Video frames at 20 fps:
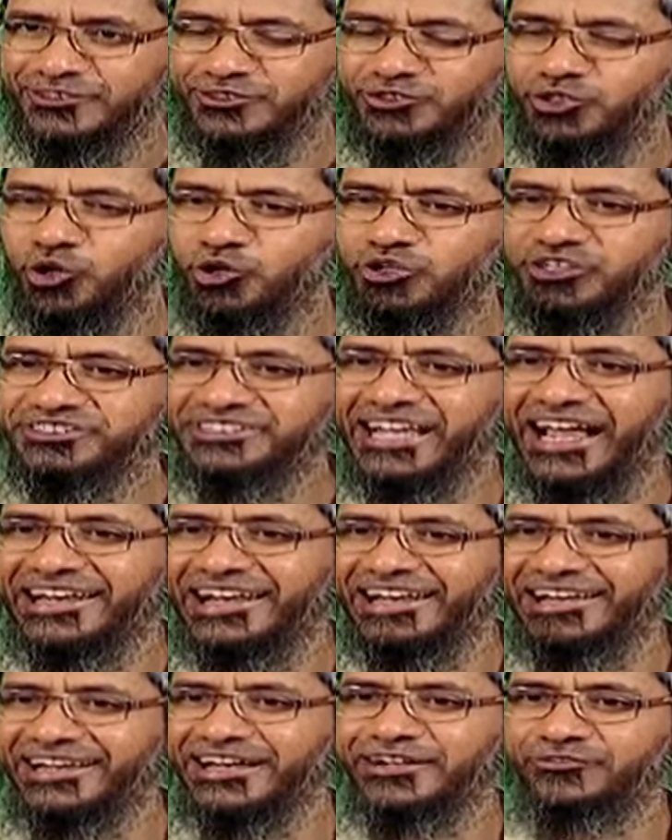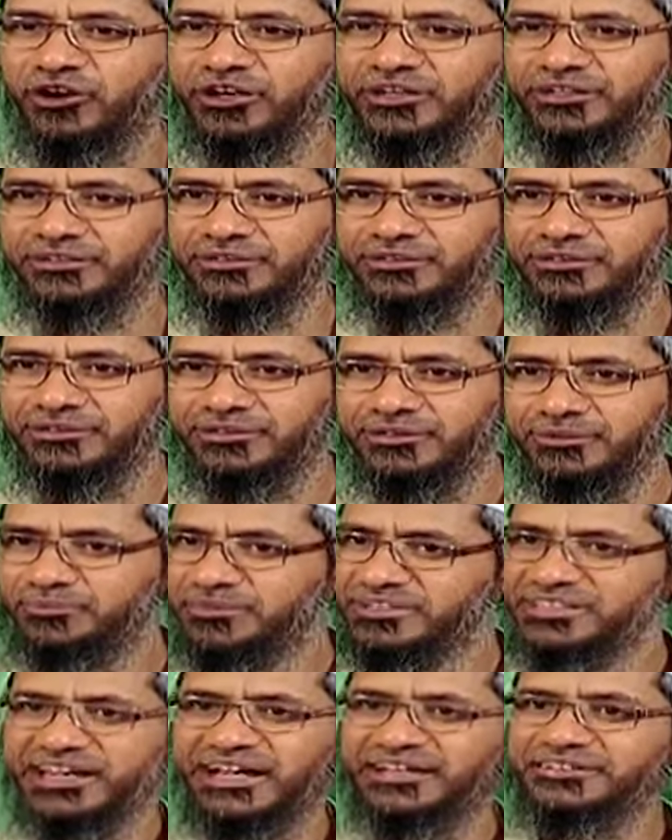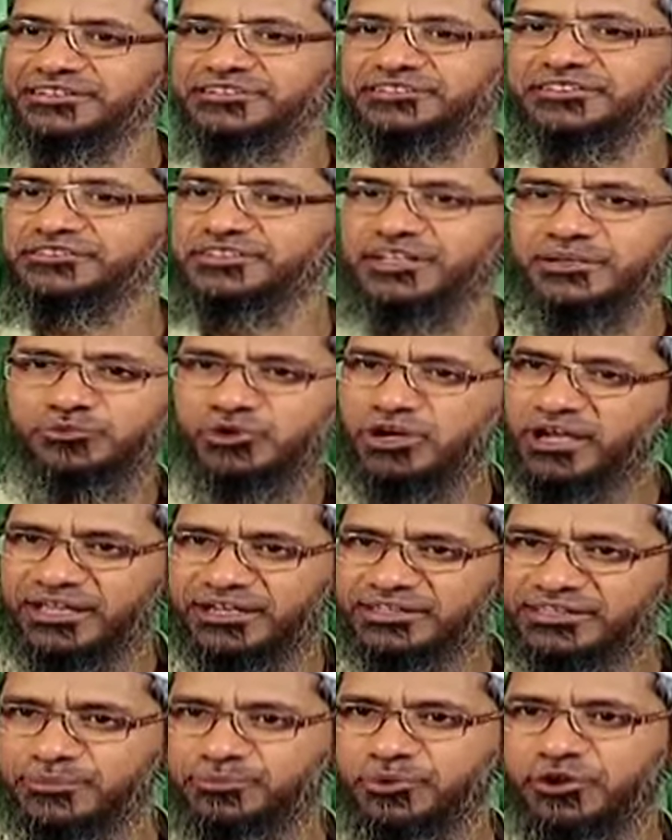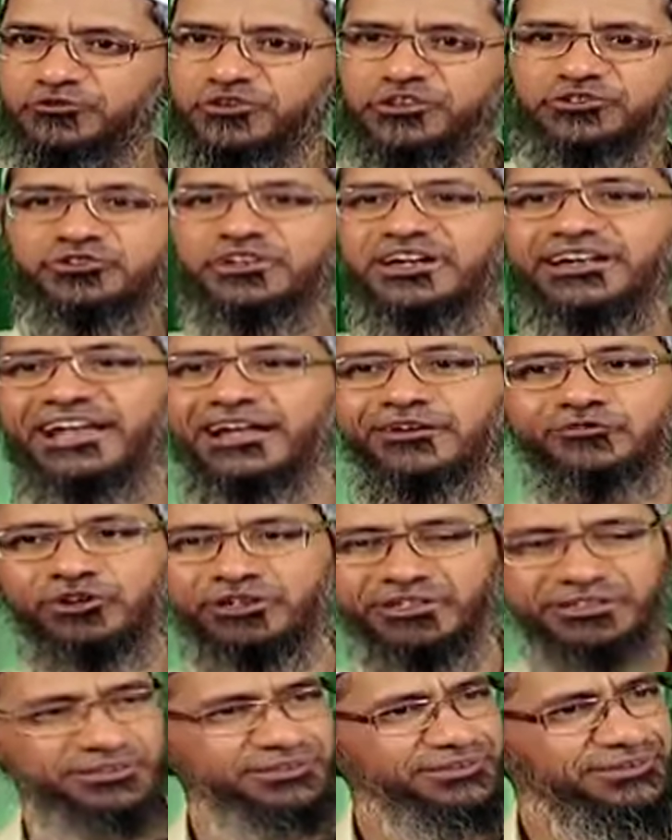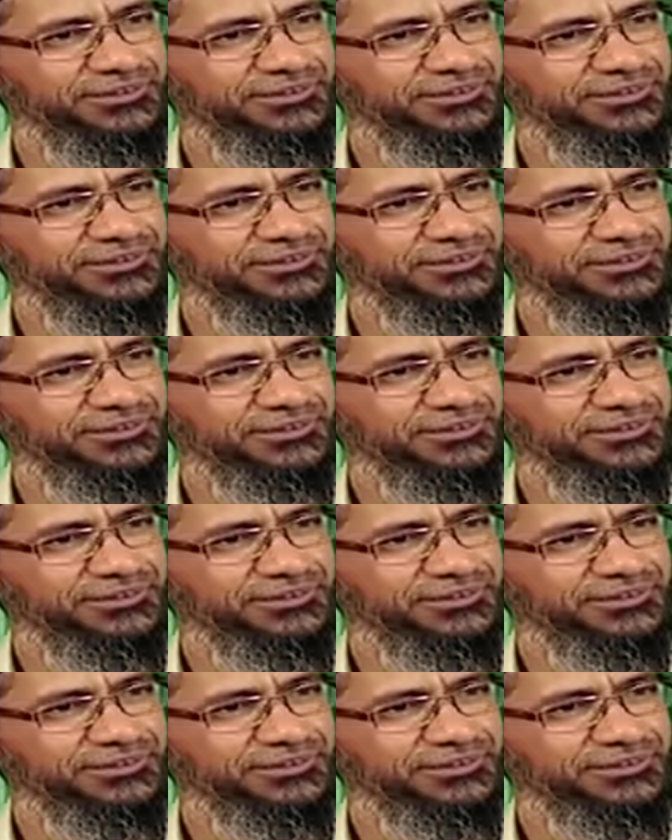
don't stand and drink water. But there are hadith in Sahih Bukhari, the Prophet shouldn't drink water.